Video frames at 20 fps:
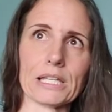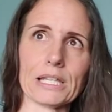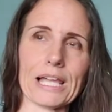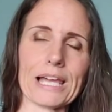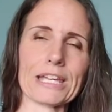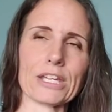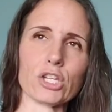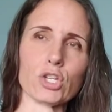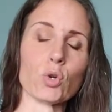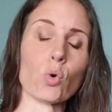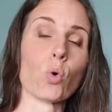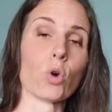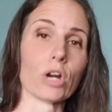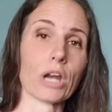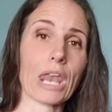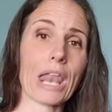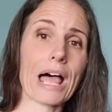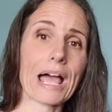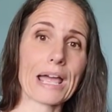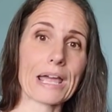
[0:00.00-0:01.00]
like your
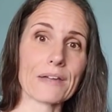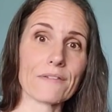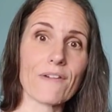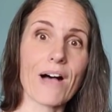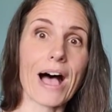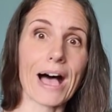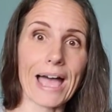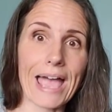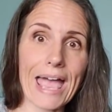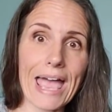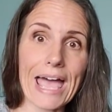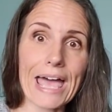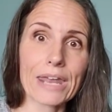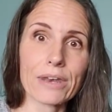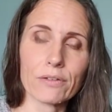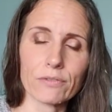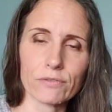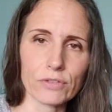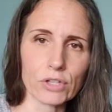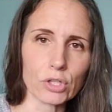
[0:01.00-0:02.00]
life
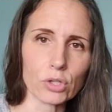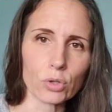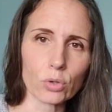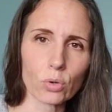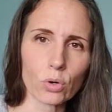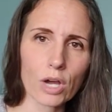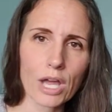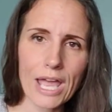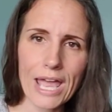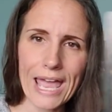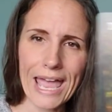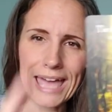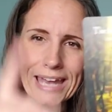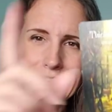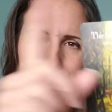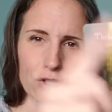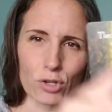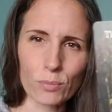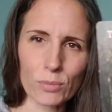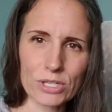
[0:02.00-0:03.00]
ahead of you. And
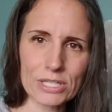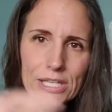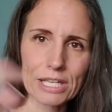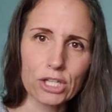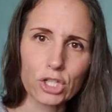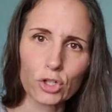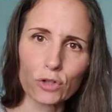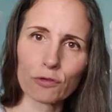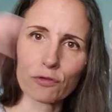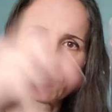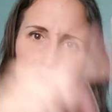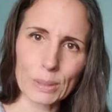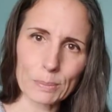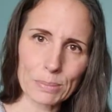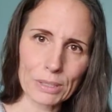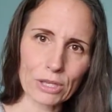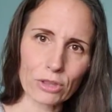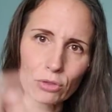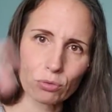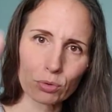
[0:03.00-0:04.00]
it's almost like you're
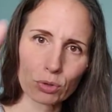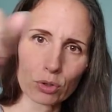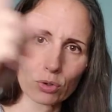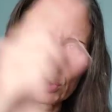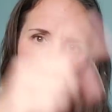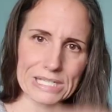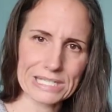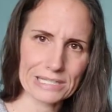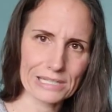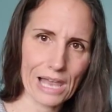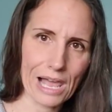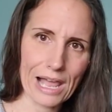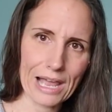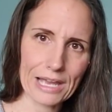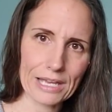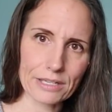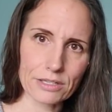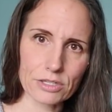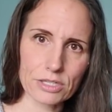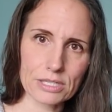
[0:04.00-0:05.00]
flipping through
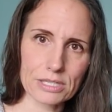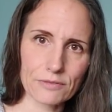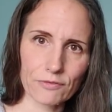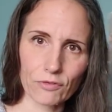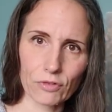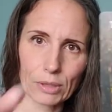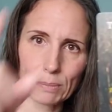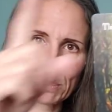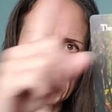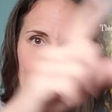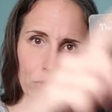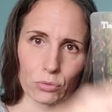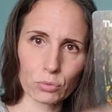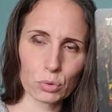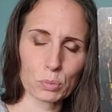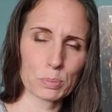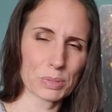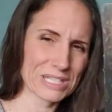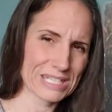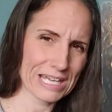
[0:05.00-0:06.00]
slides, flipping
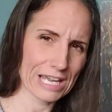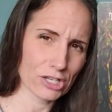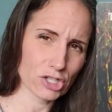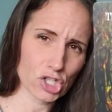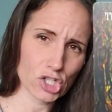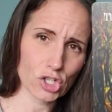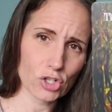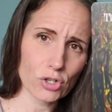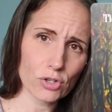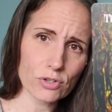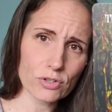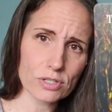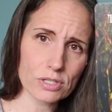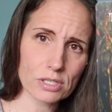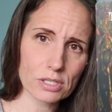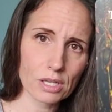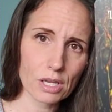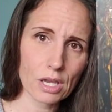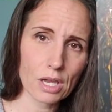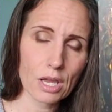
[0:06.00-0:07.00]
through
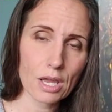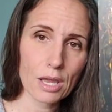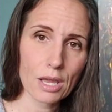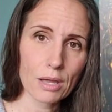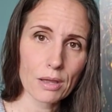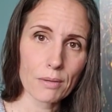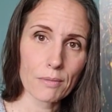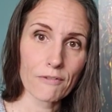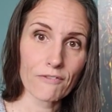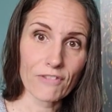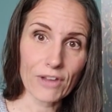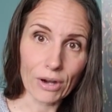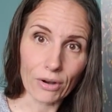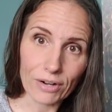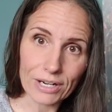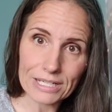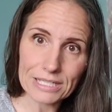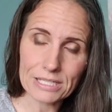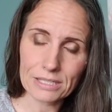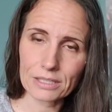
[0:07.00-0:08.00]
potentials
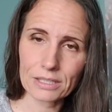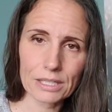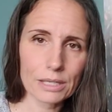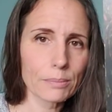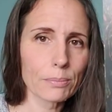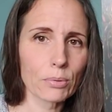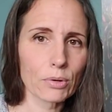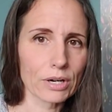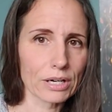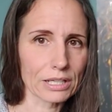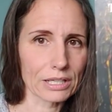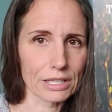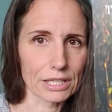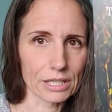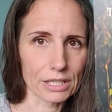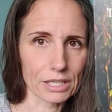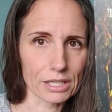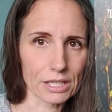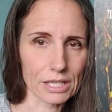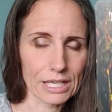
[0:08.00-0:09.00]
very
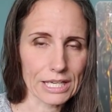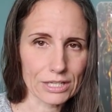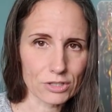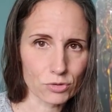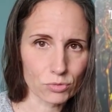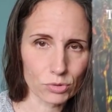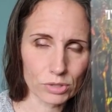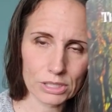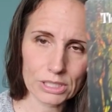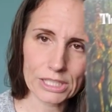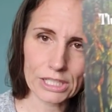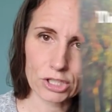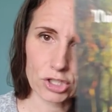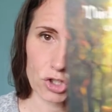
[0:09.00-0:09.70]
deliberately. It's really